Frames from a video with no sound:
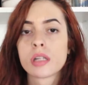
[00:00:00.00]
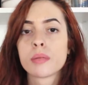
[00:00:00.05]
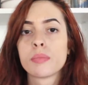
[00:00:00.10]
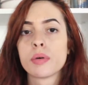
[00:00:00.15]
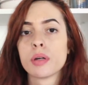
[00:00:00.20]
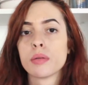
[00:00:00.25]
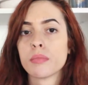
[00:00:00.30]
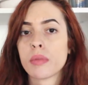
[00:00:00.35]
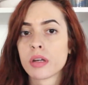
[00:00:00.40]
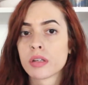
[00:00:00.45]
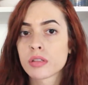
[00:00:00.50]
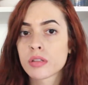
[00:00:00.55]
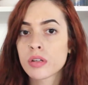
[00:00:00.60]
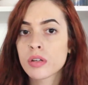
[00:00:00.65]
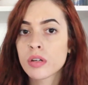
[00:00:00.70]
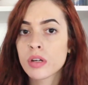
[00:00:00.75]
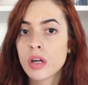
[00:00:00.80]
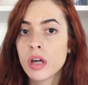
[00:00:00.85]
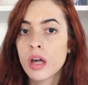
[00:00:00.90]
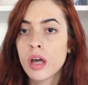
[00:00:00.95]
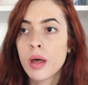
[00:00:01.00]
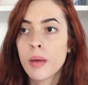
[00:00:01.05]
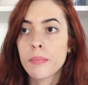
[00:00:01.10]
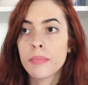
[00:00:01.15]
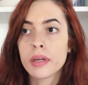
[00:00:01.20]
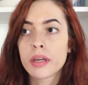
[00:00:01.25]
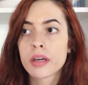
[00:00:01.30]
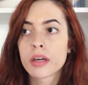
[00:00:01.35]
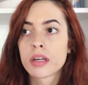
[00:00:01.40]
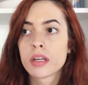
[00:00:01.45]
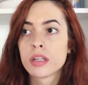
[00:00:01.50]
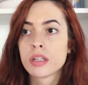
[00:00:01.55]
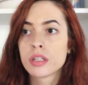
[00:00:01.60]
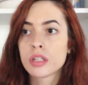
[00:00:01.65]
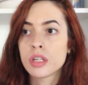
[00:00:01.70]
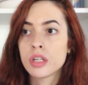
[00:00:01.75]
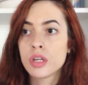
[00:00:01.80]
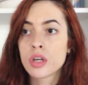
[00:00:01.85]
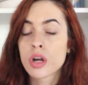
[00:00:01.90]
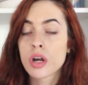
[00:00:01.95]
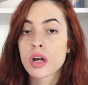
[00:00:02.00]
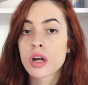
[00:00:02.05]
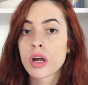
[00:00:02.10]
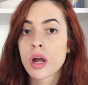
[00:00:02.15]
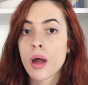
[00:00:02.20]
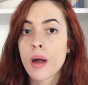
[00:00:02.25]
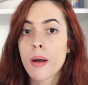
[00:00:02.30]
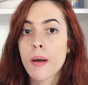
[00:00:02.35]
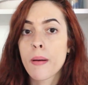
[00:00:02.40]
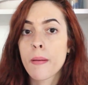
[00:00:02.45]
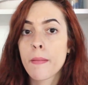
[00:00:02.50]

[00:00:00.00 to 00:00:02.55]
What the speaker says: to build muscle, because your